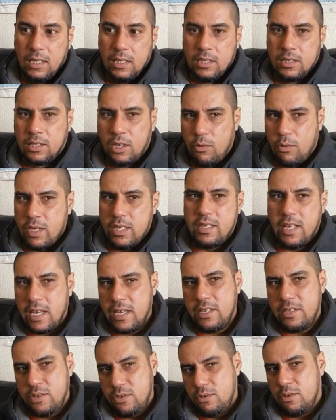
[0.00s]
So when
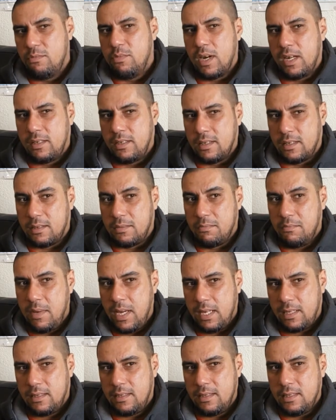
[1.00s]
they knew about this
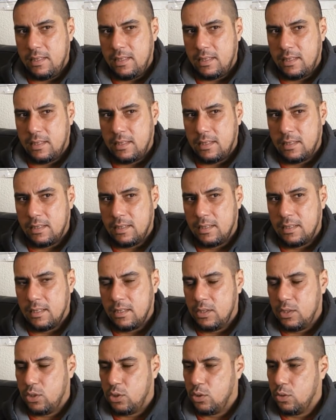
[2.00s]

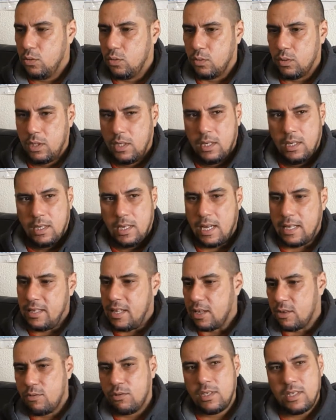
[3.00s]
madness, and
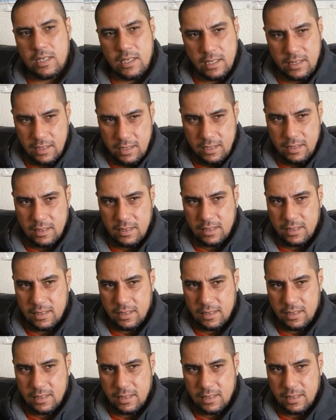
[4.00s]
they couldn't get in,